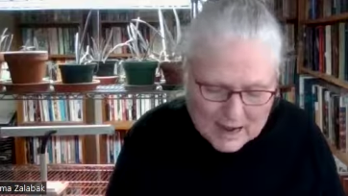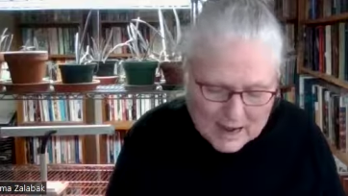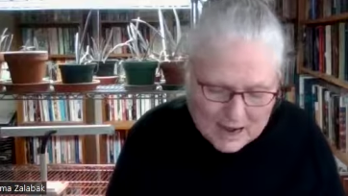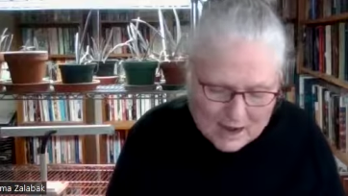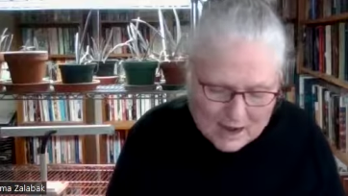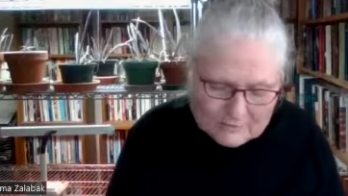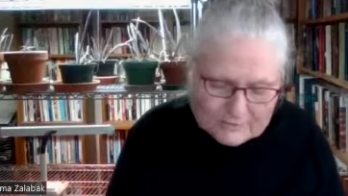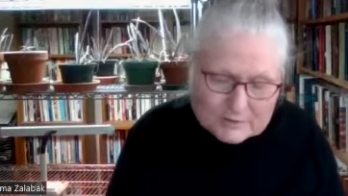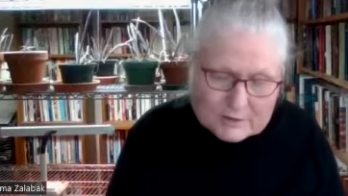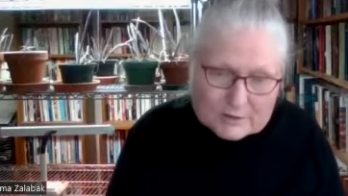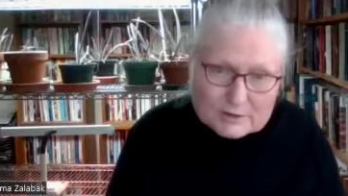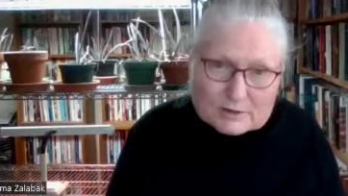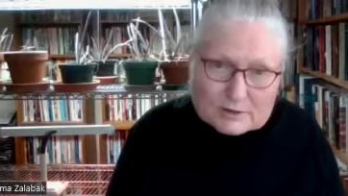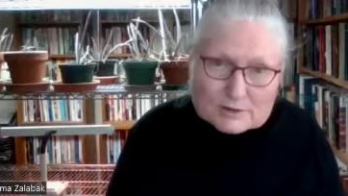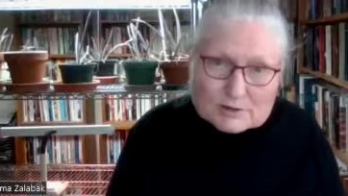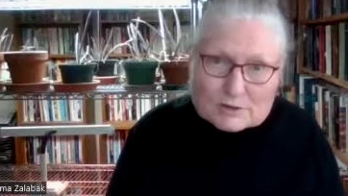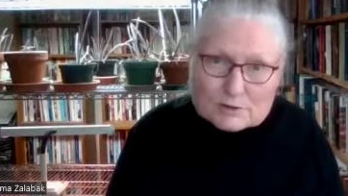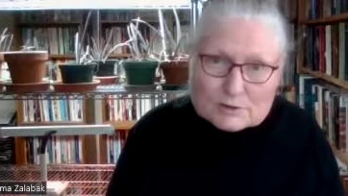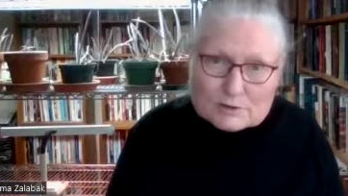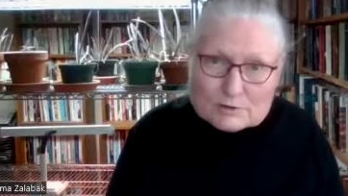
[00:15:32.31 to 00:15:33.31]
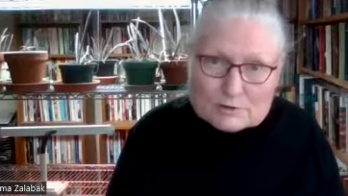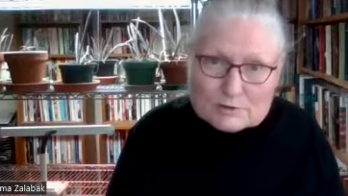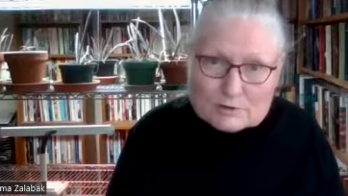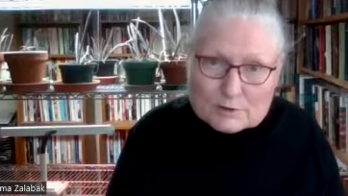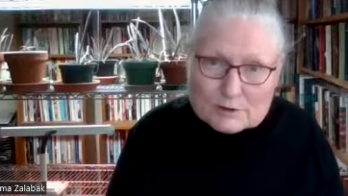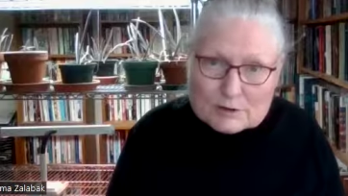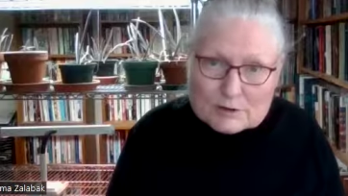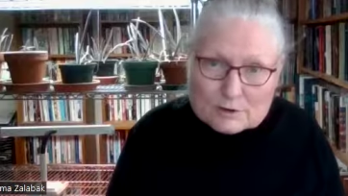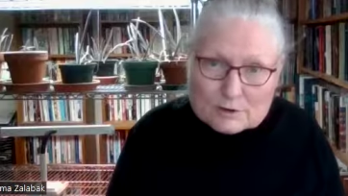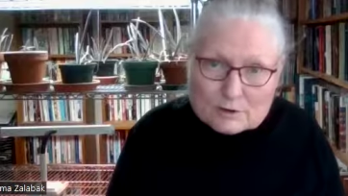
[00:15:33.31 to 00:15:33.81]
after the Jews
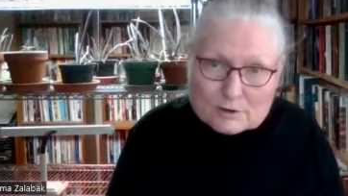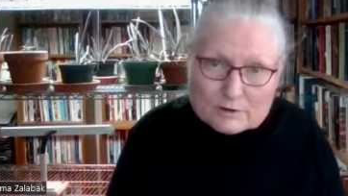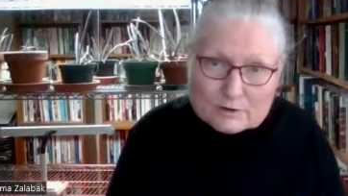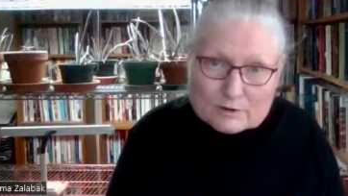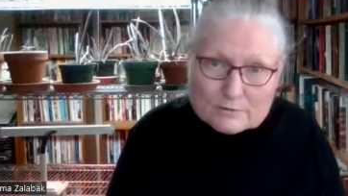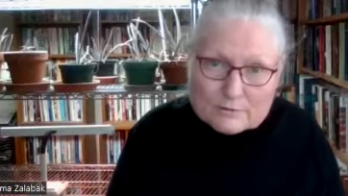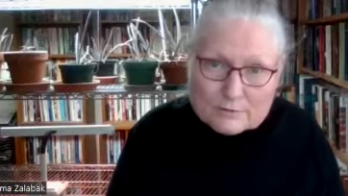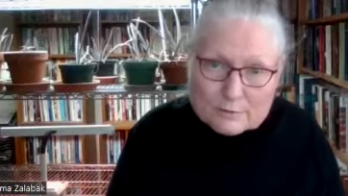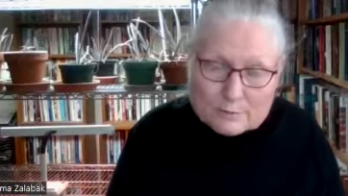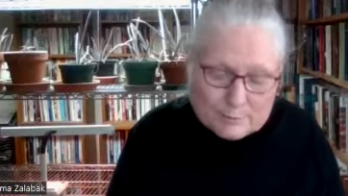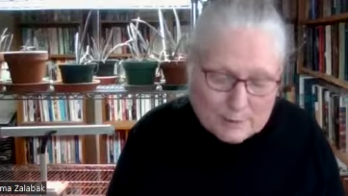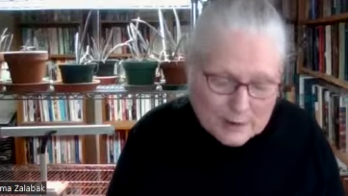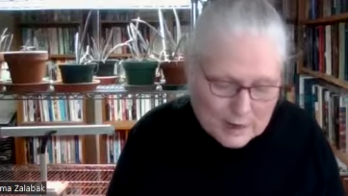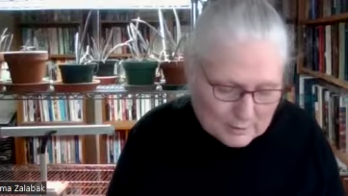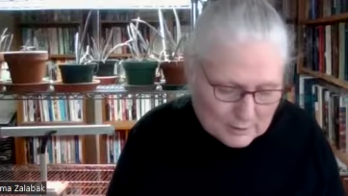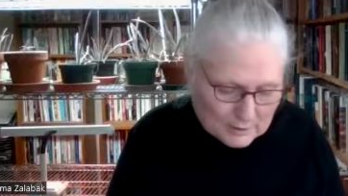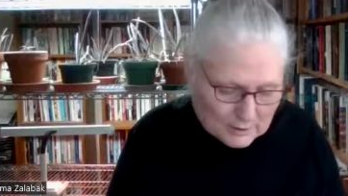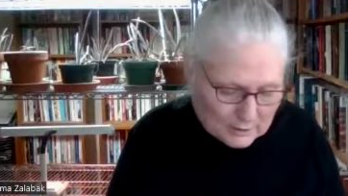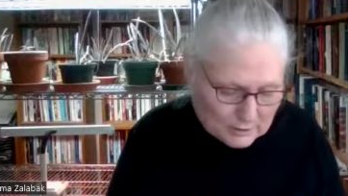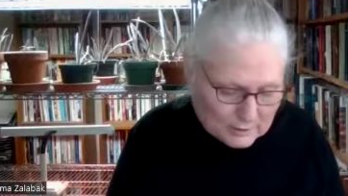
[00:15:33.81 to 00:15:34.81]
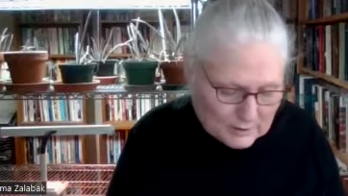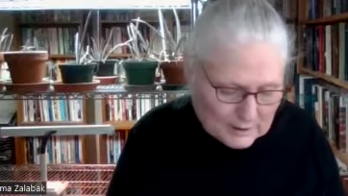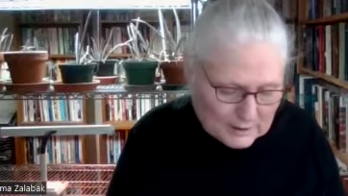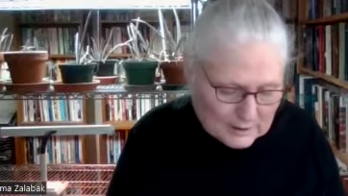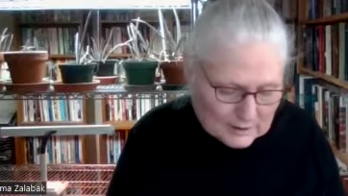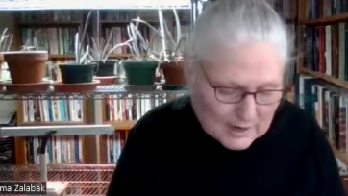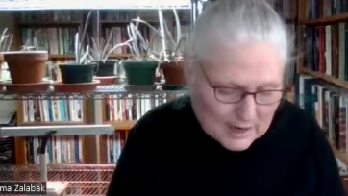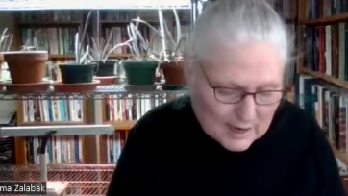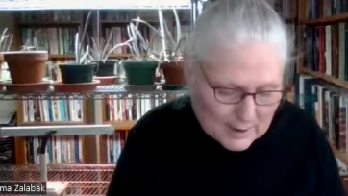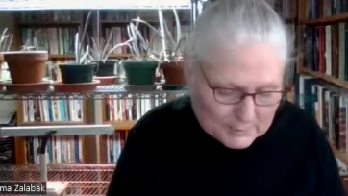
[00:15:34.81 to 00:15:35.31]
returned from
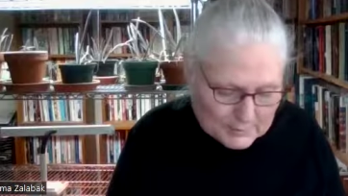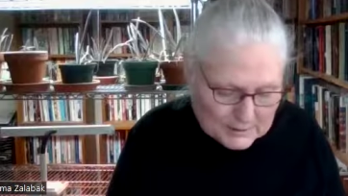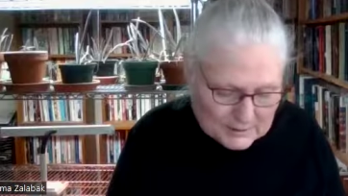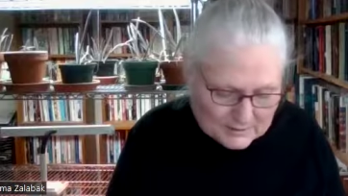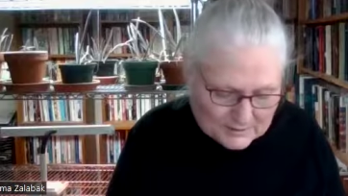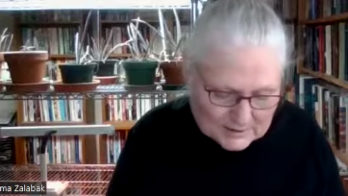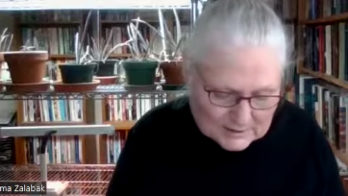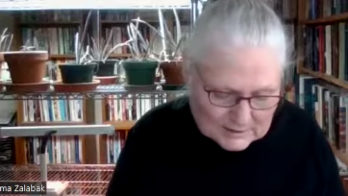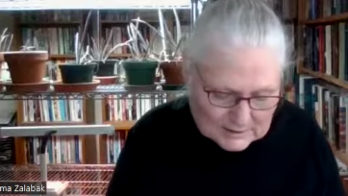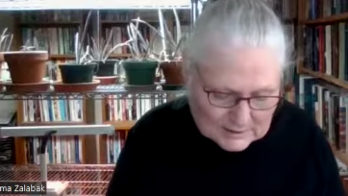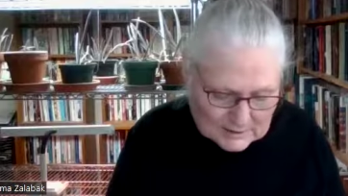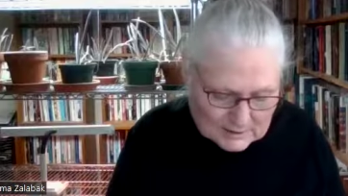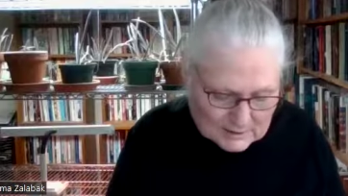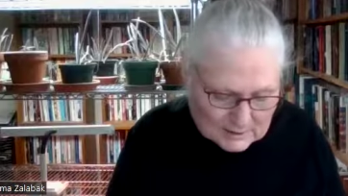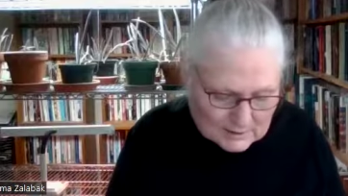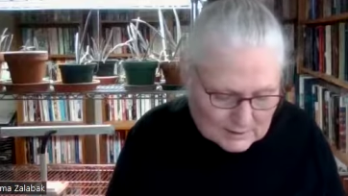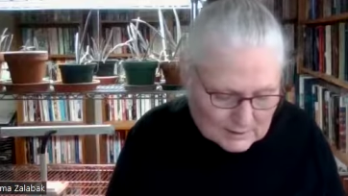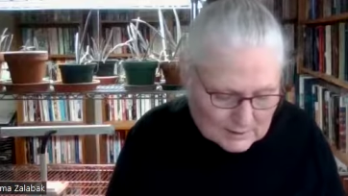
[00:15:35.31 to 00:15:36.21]
Babylonian captivity